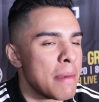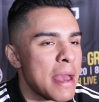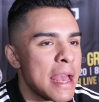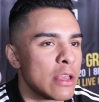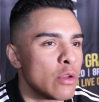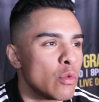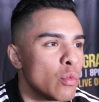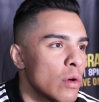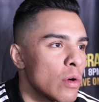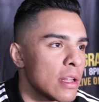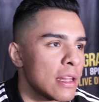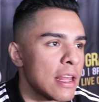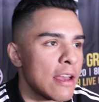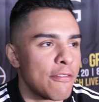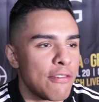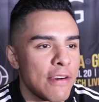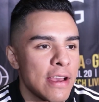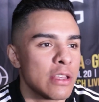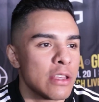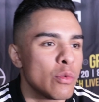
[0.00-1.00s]
Man, you won
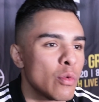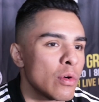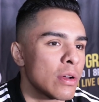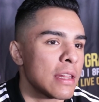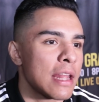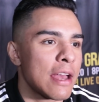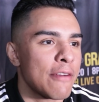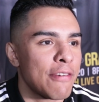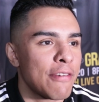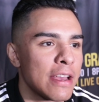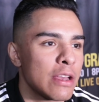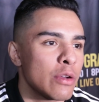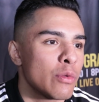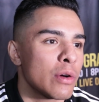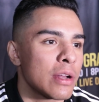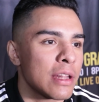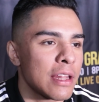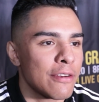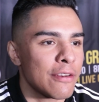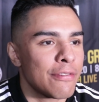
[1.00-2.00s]
that fight. You won that fight. You
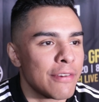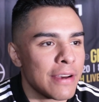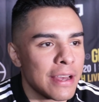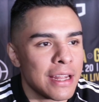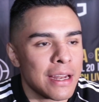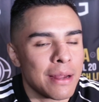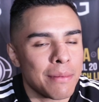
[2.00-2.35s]
won that fight.